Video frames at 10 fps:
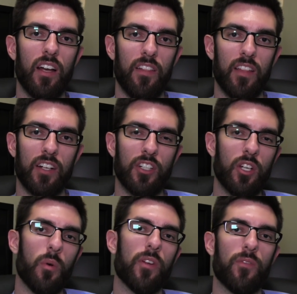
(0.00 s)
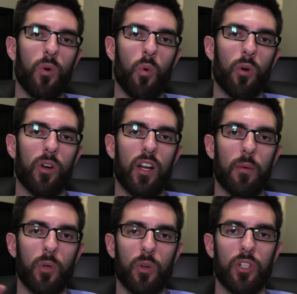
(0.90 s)
And then going forward,
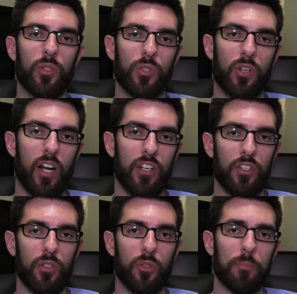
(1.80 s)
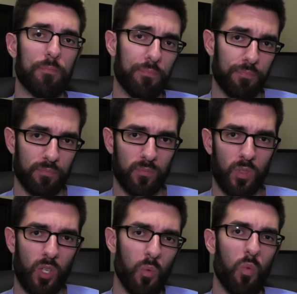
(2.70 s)
I'm going to try to do
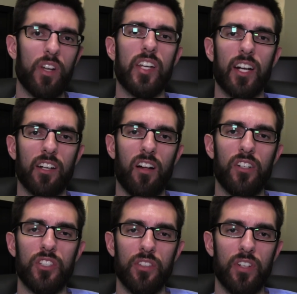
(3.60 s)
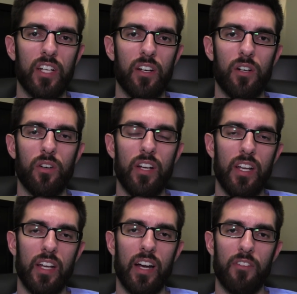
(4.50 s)
one technology video
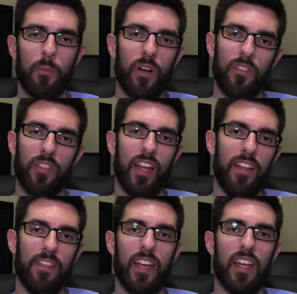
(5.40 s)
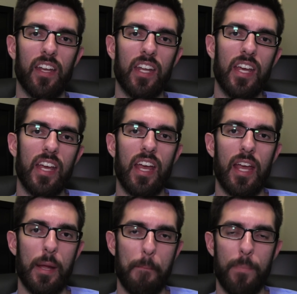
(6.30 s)
every month and then
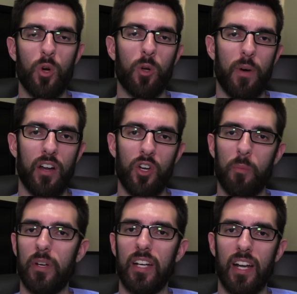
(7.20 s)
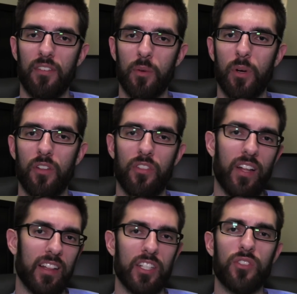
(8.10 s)
a Pokemon opening every month,
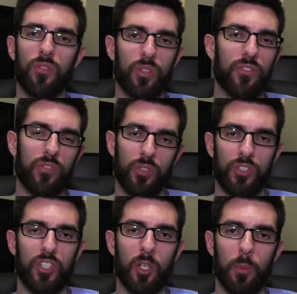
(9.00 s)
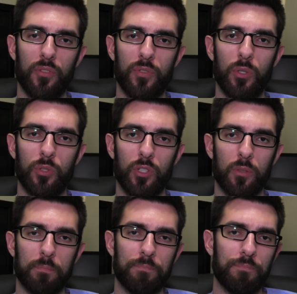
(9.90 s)
at least for the foreseeable future.